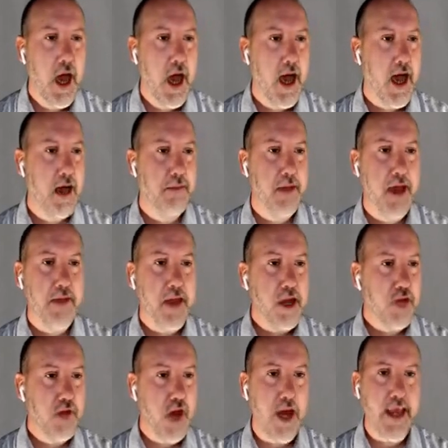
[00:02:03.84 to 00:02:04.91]
And then
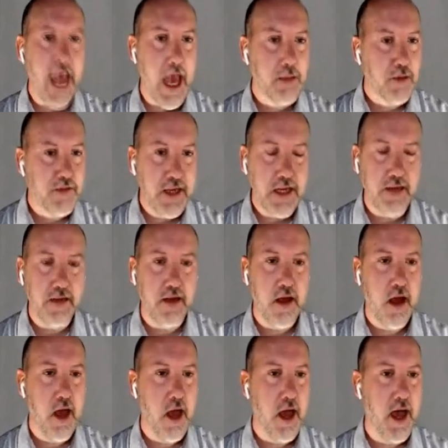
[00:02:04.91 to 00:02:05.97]
you've got a camera feed
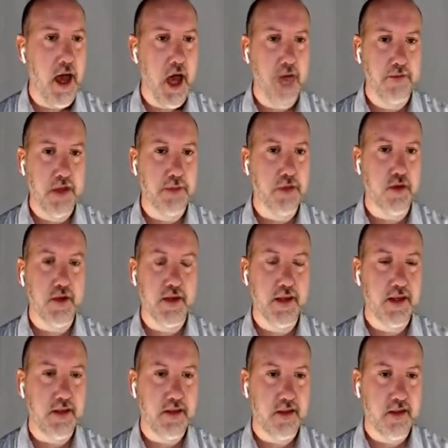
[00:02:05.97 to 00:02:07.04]
of the person
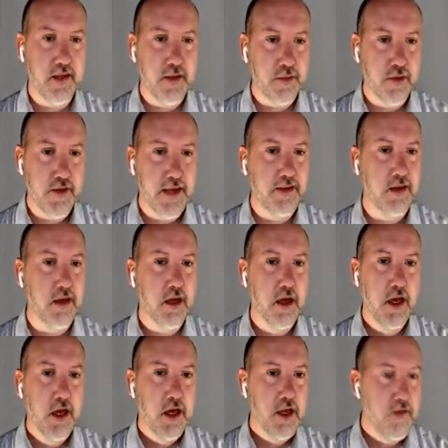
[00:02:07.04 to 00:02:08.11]
that's presenting.
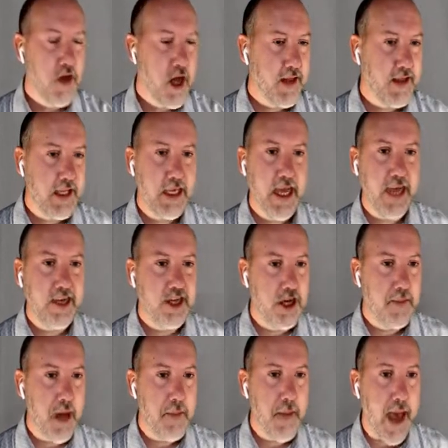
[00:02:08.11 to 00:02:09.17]
You've got the
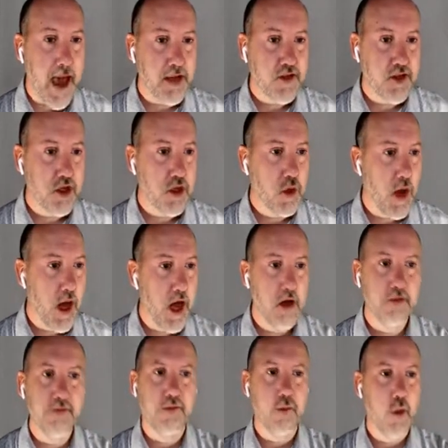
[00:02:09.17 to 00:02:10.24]
HDMI pass-through
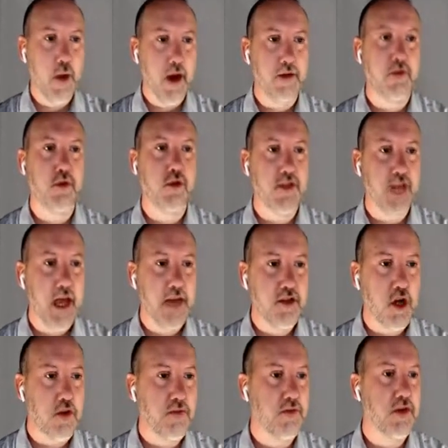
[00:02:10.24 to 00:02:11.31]
of whatever those
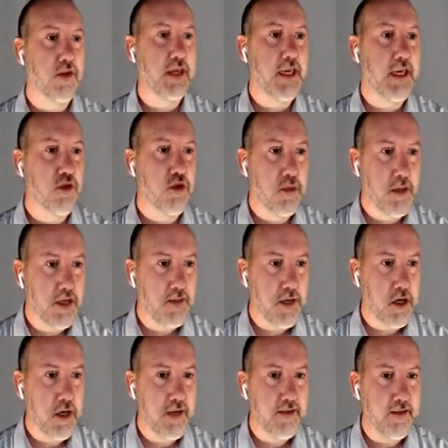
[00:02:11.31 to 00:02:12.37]
slides are for the in-room
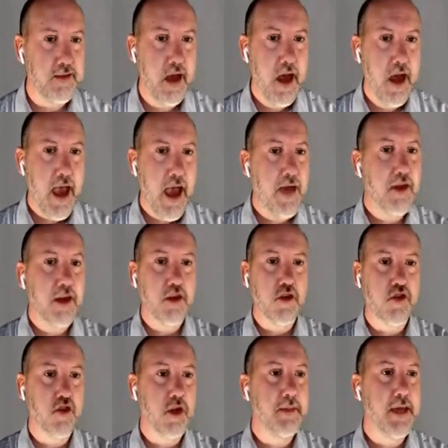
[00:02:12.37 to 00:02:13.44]
experience, and then you're
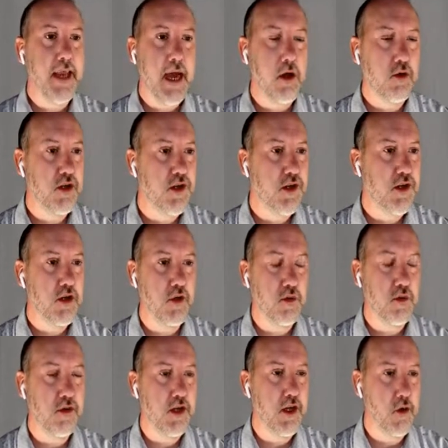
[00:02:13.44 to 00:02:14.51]
streaming it out
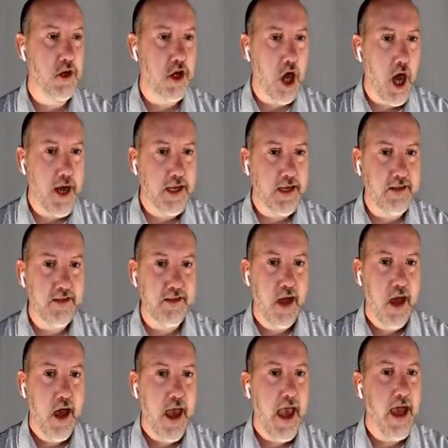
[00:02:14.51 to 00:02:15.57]
to your audience,
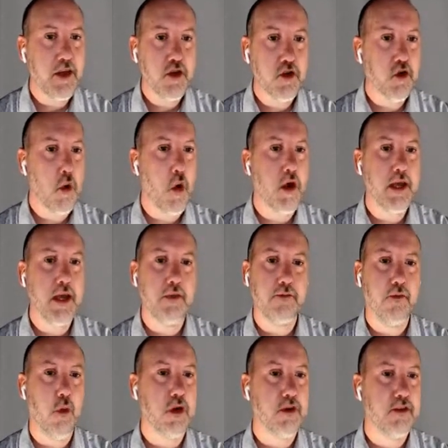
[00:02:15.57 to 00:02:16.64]
and you're recording it
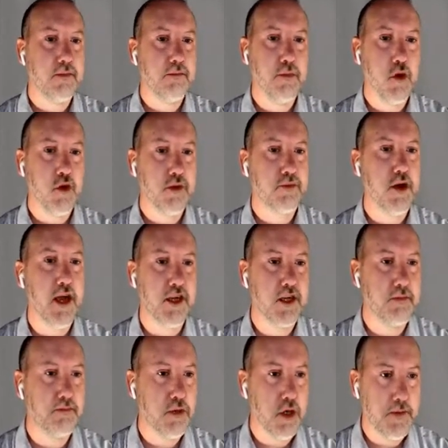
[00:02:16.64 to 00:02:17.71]
for some
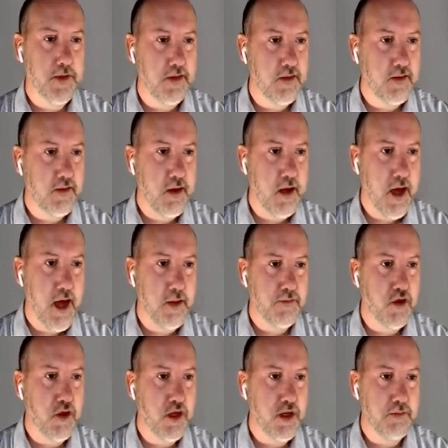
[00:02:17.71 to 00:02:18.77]
post-production purposes,
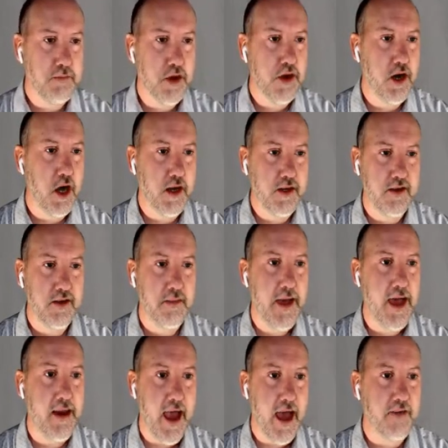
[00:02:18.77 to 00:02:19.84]
so you can put it on
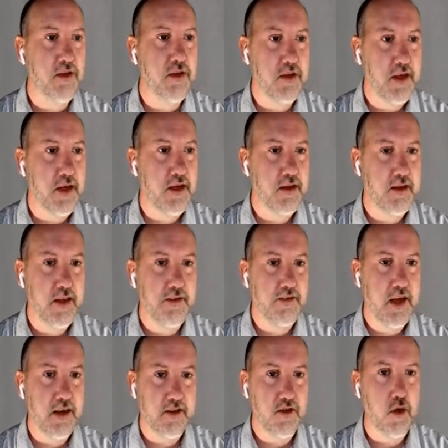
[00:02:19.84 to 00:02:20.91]
demand after the
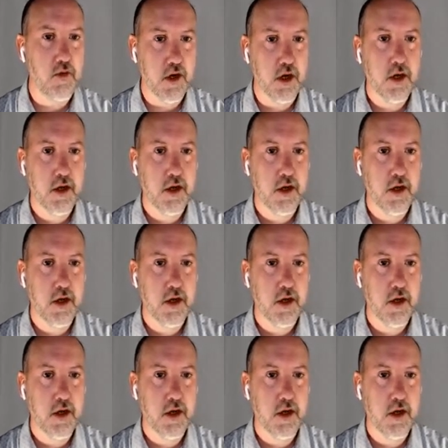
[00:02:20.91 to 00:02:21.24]
event is over.